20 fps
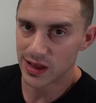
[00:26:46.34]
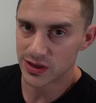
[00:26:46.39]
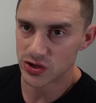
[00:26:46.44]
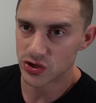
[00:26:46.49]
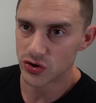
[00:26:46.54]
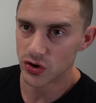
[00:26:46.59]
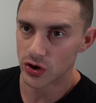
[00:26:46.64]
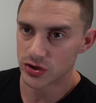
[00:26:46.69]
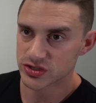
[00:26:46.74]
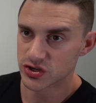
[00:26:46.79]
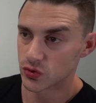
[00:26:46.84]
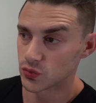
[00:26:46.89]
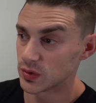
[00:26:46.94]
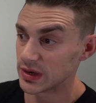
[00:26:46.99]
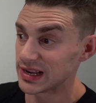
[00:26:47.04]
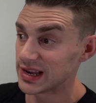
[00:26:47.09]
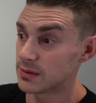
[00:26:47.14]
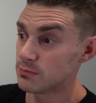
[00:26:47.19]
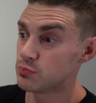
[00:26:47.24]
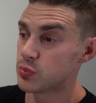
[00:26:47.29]
you know, to
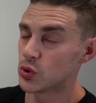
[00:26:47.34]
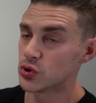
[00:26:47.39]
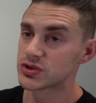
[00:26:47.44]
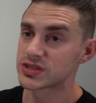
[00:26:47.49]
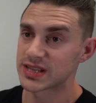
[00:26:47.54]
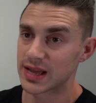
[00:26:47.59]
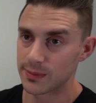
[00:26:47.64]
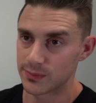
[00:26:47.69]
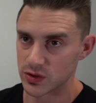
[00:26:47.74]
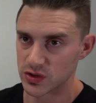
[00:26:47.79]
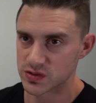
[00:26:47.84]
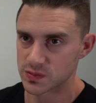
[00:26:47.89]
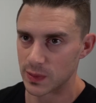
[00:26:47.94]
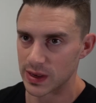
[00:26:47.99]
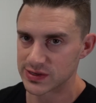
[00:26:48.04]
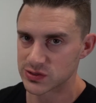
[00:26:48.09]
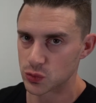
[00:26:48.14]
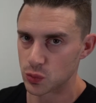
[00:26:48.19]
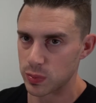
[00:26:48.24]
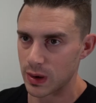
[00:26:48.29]
really boost up those
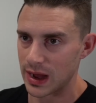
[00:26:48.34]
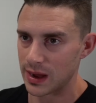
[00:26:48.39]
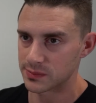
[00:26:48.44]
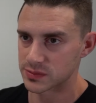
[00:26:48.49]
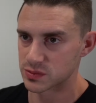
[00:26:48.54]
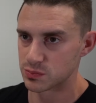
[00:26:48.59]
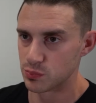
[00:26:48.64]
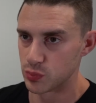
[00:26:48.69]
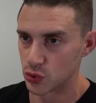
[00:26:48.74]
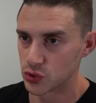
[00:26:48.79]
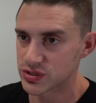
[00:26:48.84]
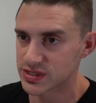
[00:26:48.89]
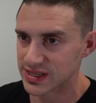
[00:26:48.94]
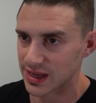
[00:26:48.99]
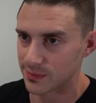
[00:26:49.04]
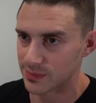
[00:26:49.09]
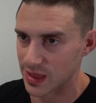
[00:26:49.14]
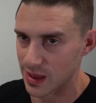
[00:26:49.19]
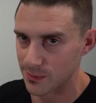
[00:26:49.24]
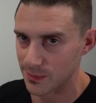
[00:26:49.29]
muscle pumps, boost
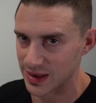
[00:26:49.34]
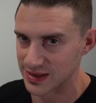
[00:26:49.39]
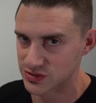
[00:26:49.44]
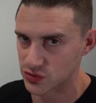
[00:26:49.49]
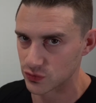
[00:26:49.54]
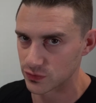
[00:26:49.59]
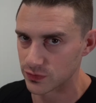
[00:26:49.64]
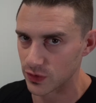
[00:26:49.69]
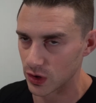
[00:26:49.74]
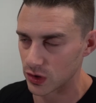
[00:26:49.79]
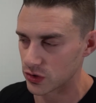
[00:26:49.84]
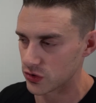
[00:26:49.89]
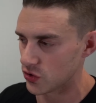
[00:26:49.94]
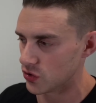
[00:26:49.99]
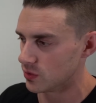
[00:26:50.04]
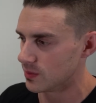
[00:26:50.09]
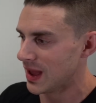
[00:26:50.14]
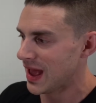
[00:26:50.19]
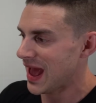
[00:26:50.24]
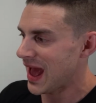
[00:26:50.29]
up that muscle
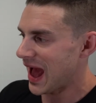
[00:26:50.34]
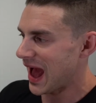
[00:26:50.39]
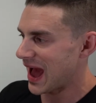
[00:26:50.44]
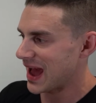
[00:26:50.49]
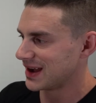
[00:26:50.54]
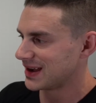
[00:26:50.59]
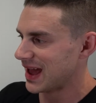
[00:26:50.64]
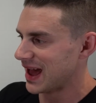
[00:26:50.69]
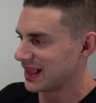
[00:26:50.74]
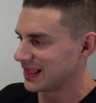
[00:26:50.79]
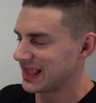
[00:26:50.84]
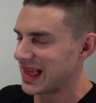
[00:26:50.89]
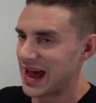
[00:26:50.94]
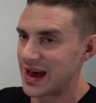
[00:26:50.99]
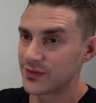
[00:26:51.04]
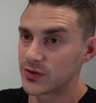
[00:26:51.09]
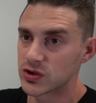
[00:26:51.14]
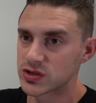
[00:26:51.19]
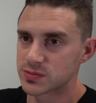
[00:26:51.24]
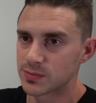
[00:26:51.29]
volume, and
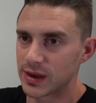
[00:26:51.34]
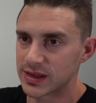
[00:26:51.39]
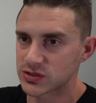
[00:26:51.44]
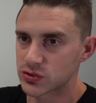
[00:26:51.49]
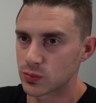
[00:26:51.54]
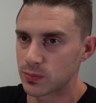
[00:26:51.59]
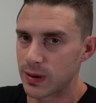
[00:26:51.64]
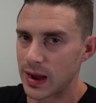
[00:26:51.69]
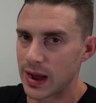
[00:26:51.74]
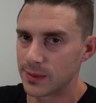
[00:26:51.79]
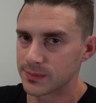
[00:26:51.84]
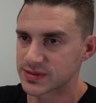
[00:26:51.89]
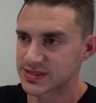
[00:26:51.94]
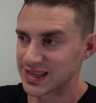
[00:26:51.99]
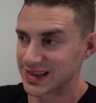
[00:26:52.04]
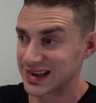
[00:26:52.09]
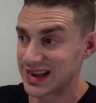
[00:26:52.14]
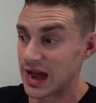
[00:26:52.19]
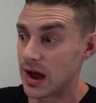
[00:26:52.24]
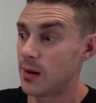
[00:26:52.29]
allow those muscle pumps
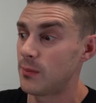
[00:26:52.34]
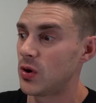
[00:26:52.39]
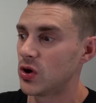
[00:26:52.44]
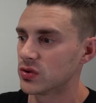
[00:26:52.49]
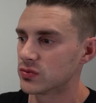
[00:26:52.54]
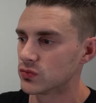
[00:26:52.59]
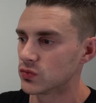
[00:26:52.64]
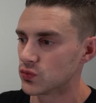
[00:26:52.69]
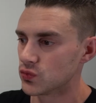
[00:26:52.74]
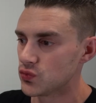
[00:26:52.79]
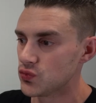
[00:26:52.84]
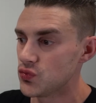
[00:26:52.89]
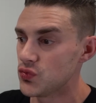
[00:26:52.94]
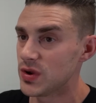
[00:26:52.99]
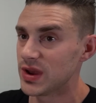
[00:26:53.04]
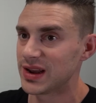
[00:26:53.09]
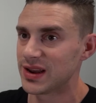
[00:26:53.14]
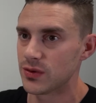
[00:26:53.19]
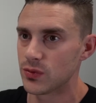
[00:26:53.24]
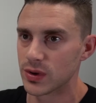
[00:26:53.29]
that come on
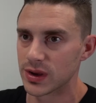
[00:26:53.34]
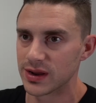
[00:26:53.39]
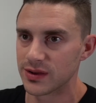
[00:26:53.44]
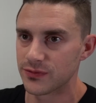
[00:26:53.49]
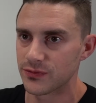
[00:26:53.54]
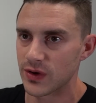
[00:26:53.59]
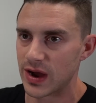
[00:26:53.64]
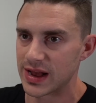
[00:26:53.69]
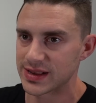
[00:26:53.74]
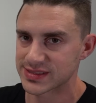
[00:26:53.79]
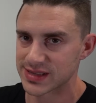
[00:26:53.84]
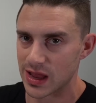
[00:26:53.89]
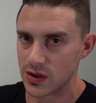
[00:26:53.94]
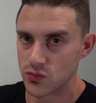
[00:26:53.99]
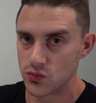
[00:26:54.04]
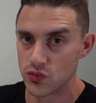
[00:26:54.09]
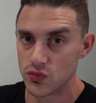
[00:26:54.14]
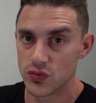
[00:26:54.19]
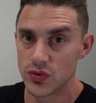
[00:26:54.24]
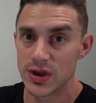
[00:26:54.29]
really, really fast
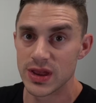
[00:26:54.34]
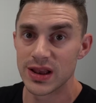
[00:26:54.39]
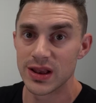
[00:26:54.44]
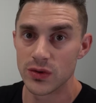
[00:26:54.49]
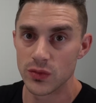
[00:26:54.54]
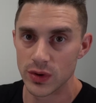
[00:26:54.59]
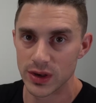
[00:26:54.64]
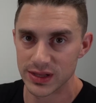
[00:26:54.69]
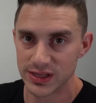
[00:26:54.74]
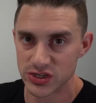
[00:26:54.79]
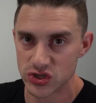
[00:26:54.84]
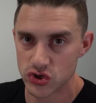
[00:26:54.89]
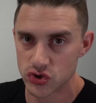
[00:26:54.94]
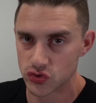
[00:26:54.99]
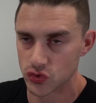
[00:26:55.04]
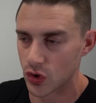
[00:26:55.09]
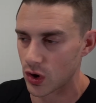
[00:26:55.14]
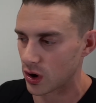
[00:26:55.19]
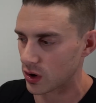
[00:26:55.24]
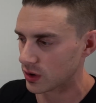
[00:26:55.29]
and really, really
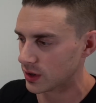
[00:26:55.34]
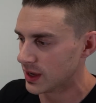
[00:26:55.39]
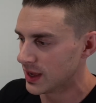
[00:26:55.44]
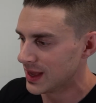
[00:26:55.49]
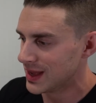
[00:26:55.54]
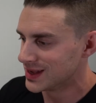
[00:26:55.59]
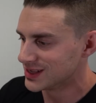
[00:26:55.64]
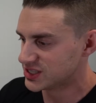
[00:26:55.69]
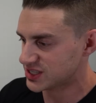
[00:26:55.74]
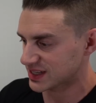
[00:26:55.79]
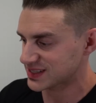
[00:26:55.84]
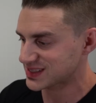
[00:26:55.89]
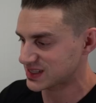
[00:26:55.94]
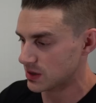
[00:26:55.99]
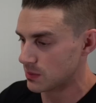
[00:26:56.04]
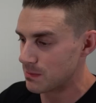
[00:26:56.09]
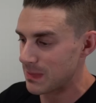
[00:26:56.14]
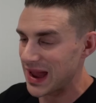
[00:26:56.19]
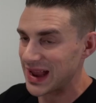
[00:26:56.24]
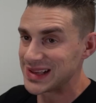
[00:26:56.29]
strong just
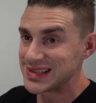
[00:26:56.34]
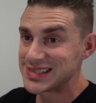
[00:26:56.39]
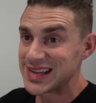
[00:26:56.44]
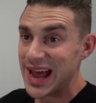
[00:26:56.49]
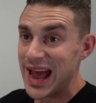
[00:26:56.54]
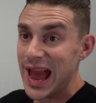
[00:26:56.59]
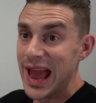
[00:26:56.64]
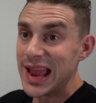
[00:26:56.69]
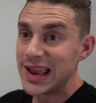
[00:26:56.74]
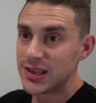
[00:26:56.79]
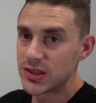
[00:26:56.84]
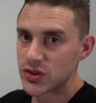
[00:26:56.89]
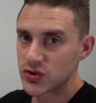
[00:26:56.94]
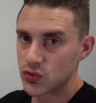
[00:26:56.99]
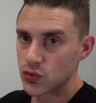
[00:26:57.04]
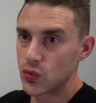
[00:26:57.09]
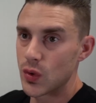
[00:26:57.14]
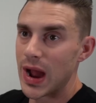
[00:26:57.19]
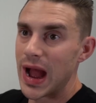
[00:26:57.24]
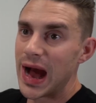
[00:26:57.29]
to maintain
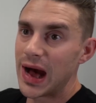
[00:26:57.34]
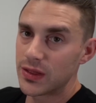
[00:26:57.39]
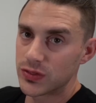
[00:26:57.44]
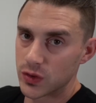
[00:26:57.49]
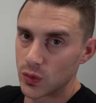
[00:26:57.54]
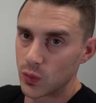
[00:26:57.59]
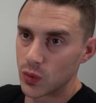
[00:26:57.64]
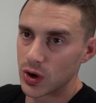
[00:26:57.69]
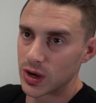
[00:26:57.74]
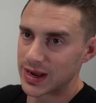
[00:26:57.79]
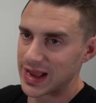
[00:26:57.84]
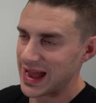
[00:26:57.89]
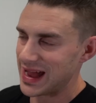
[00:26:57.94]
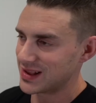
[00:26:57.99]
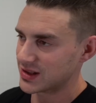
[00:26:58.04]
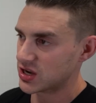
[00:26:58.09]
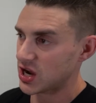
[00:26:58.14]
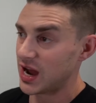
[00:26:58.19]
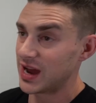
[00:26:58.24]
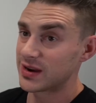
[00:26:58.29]
throughout the workout
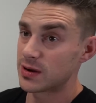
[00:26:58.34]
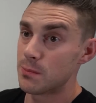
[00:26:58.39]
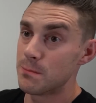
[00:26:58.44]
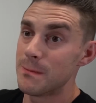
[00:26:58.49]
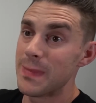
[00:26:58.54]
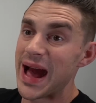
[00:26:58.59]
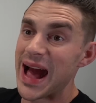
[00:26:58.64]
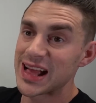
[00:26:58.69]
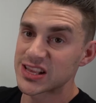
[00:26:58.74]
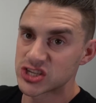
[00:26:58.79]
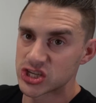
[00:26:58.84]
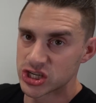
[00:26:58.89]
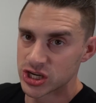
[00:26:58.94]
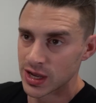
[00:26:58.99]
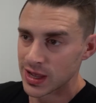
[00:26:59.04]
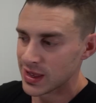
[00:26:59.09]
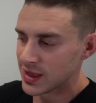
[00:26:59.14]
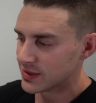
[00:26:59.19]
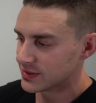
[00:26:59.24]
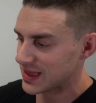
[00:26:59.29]
and kind of match
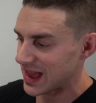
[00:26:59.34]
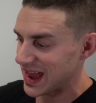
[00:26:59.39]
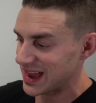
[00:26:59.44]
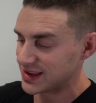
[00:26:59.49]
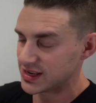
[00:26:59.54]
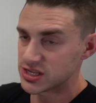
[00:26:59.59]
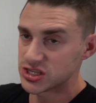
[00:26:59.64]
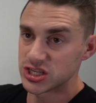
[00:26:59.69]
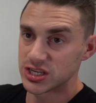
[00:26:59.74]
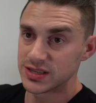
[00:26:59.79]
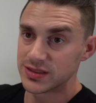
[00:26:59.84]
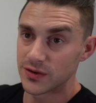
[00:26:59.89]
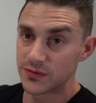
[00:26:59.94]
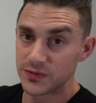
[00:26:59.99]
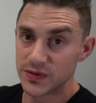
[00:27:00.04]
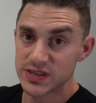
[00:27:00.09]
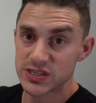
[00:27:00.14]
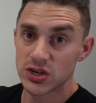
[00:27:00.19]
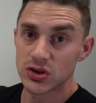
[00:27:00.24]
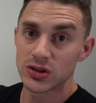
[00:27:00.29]
the energy, the
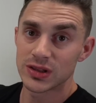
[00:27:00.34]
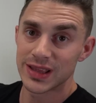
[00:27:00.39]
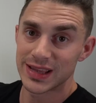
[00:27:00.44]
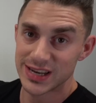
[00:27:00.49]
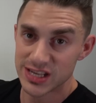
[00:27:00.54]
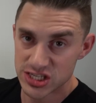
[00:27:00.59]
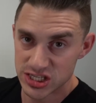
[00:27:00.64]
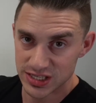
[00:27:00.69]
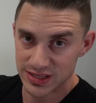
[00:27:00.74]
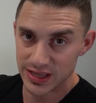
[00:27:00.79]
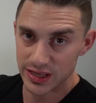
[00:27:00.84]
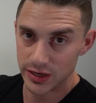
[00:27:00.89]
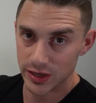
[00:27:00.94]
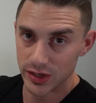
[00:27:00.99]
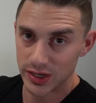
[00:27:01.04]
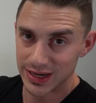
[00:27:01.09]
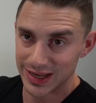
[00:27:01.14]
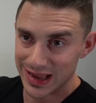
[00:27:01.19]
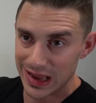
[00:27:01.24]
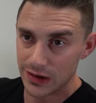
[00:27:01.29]
physical energy that
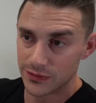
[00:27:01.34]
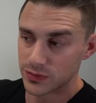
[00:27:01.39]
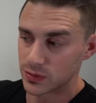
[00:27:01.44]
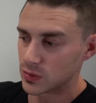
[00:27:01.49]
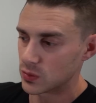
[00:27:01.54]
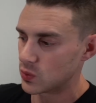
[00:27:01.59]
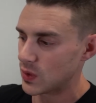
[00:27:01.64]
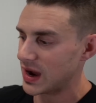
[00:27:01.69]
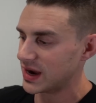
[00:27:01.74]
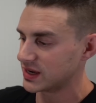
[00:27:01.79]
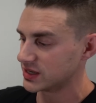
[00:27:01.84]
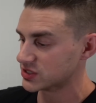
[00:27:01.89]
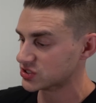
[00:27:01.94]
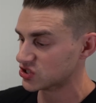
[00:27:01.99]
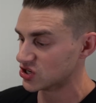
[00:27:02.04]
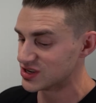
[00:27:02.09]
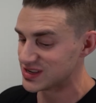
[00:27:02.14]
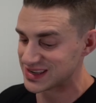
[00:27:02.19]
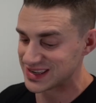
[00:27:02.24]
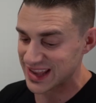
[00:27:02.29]
you're going to get from the ruckus.
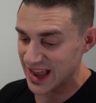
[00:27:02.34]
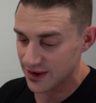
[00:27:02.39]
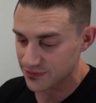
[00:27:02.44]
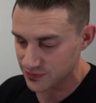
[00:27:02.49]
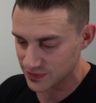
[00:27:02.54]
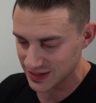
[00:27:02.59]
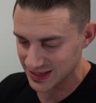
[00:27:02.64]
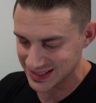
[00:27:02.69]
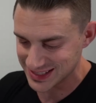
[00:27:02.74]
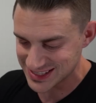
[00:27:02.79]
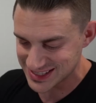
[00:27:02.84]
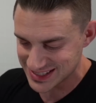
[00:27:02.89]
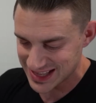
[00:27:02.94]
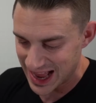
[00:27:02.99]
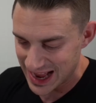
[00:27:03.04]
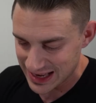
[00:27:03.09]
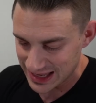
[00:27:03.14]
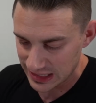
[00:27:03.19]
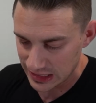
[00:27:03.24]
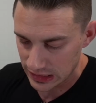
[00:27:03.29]
So definitely
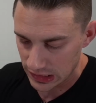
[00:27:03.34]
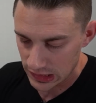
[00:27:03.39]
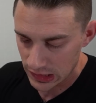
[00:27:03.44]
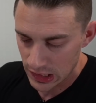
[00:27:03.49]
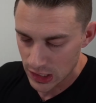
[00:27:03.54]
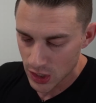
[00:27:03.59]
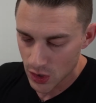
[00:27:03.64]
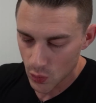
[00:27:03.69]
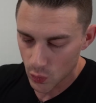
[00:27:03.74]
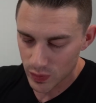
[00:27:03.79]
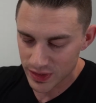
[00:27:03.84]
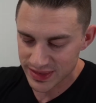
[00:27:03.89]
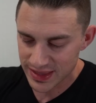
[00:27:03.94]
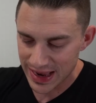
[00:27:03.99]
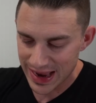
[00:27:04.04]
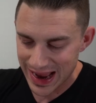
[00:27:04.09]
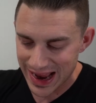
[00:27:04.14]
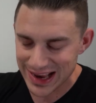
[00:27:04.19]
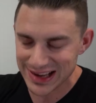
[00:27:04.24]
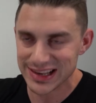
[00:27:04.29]
stacking it with
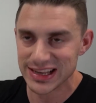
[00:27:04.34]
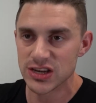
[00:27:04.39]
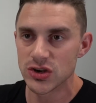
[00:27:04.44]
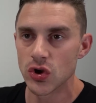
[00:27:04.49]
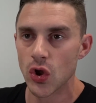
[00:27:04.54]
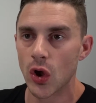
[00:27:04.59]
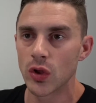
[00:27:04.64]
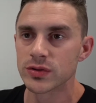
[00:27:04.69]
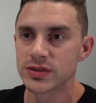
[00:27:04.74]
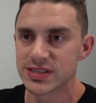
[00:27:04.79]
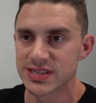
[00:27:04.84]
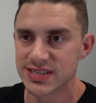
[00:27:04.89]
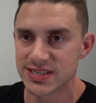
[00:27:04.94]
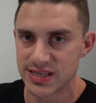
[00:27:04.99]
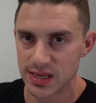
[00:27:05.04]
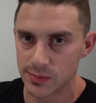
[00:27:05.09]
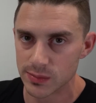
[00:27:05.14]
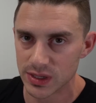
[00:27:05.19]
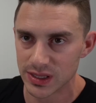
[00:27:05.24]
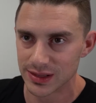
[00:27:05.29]
any
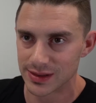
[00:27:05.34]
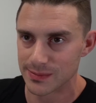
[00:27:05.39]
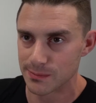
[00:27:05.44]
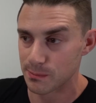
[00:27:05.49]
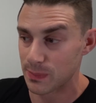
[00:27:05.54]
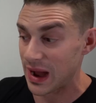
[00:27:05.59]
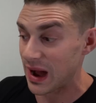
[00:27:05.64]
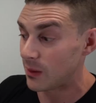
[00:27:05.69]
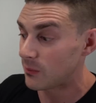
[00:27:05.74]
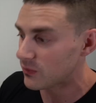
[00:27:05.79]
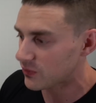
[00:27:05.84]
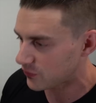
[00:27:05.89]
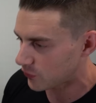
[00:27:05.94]
non-stimulant pump